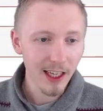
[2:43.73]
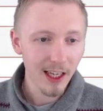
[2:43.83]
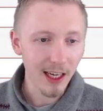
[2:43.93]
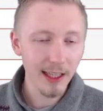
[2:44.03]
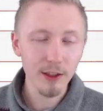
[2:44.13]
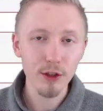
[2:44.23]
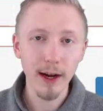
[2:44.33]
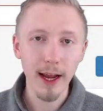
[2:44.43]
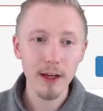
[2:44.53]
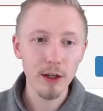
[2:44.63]
Let's
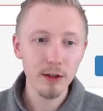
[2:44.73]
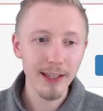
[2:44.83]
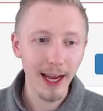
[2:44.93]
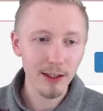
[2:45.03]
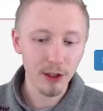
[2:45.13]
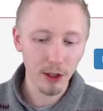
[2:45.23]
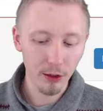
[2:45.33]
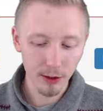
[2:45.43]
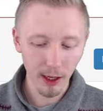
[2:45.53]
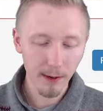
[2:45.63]
create a new test
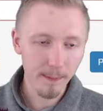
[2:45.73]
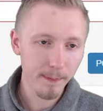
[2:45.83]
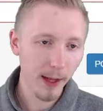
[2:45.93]
user.